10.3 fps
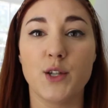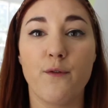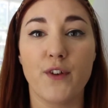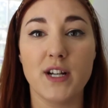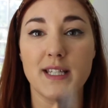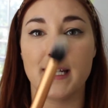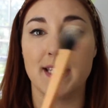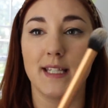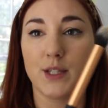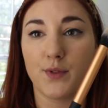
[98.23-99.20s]
So first
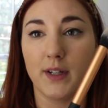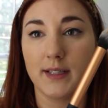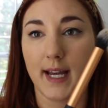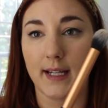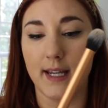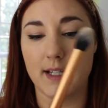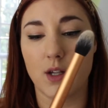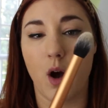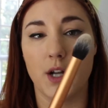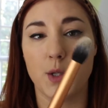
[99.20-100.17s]
is this Real
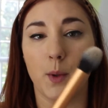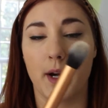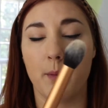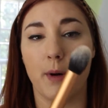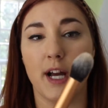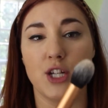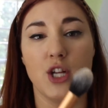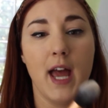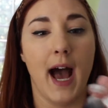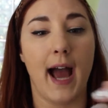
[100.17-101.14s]
Techniques contouring brush.